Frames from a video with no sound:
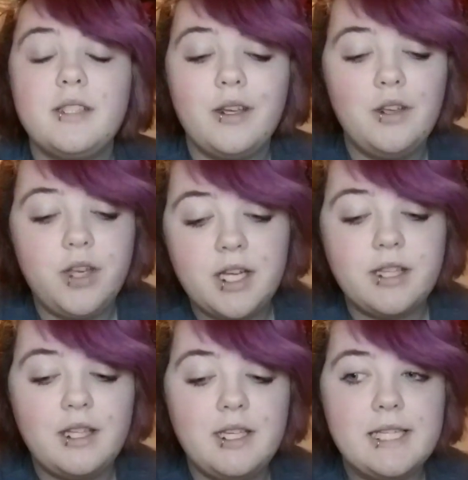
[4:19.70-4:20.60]
tell you to
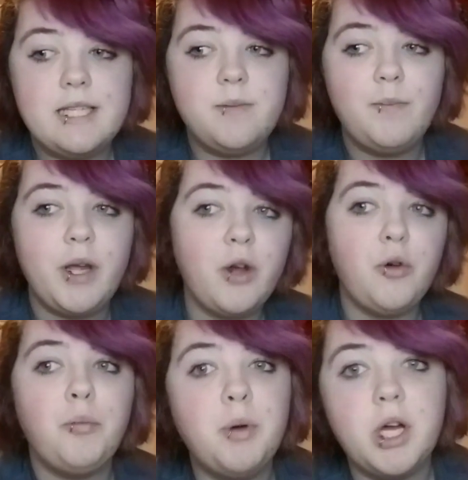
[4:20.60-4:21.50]
get these big
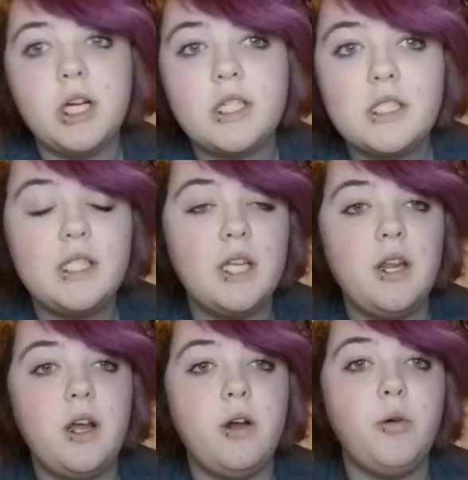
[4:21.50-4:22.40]
old books,
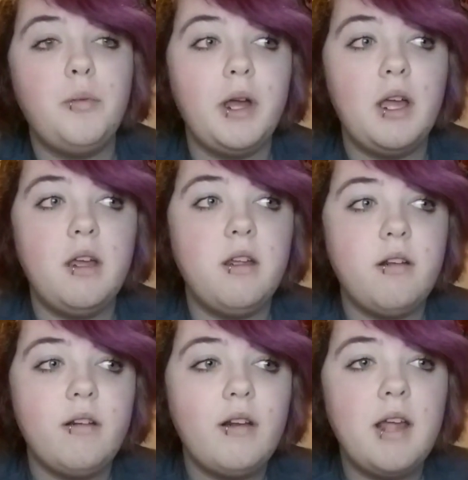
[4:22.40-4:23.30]
but
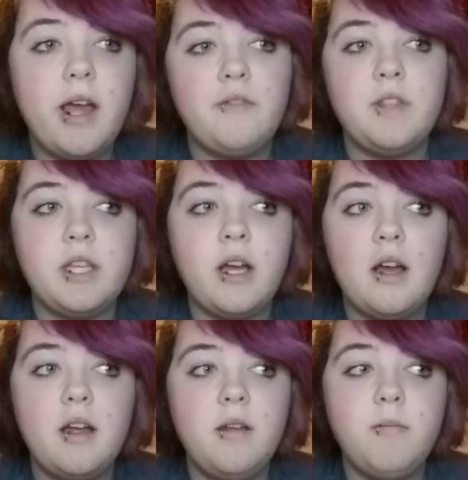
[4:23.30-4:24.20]
half the
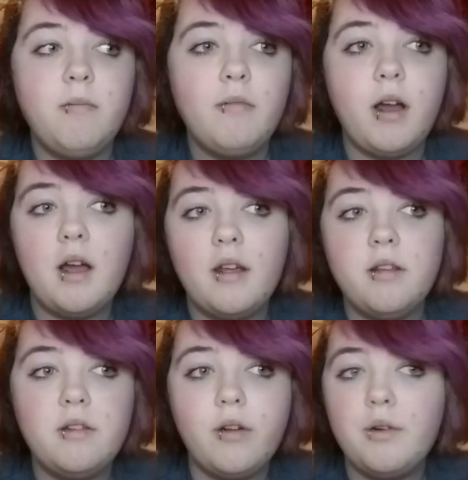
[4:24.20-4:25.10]
time
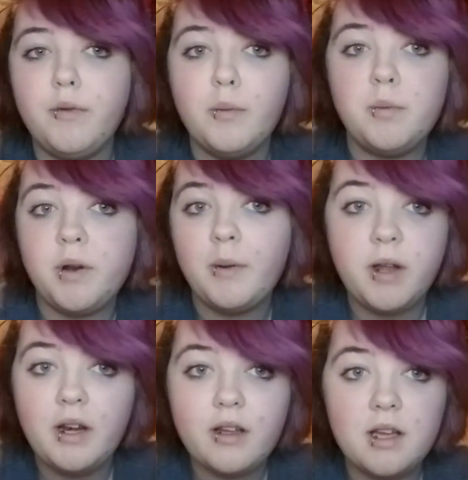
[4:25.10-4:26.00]
I don't even bring
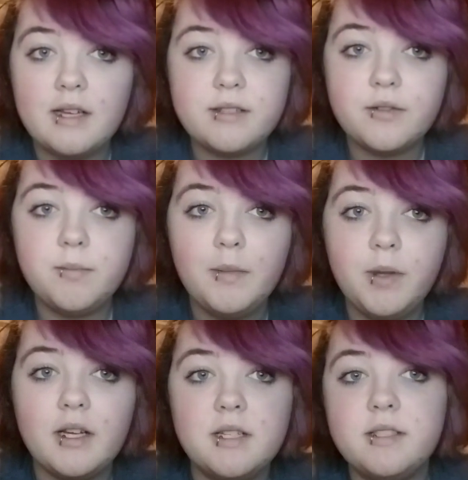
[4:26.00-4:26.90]
mine to class with
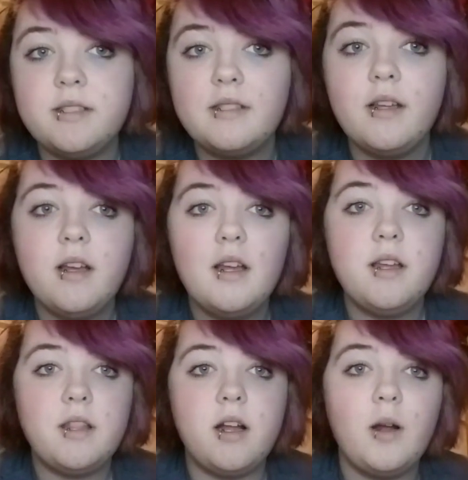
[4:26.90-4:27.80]
me because
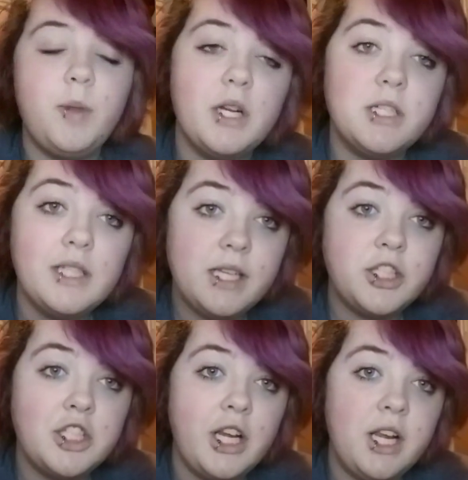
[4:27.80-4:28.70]
they're up there
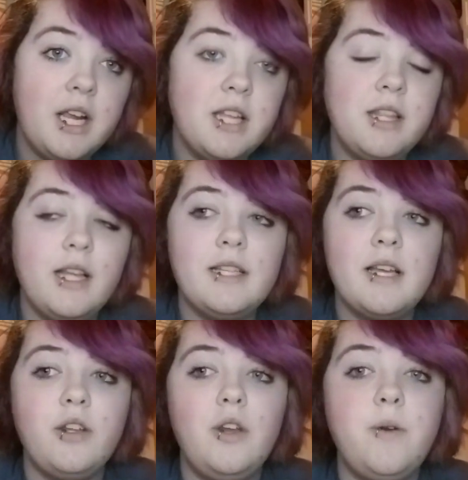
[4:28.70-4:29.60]
teaching, and they
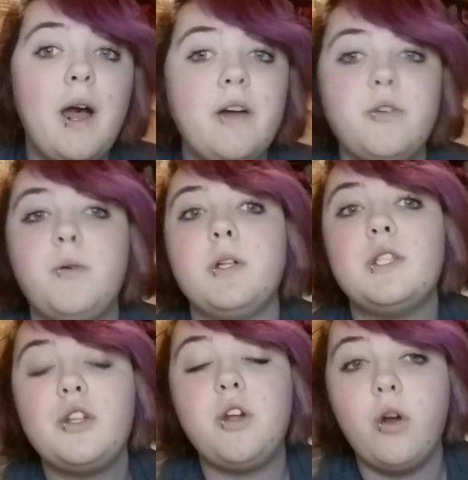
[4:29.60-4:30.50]
tell you
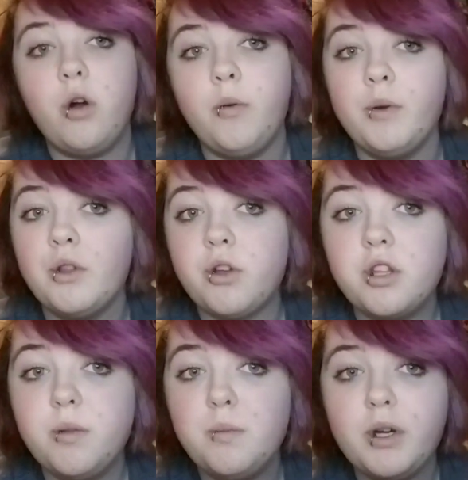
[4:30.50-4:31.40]
afterwards to go home and look
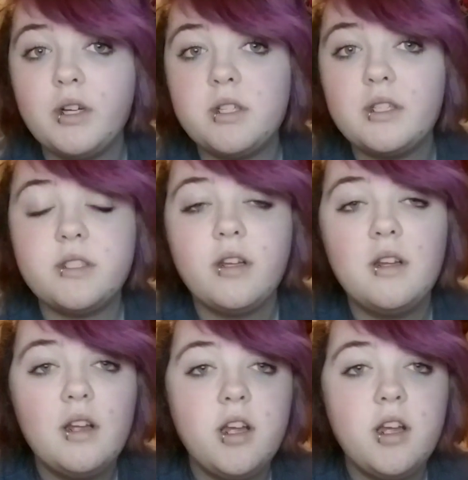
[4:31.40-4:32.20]
at the books.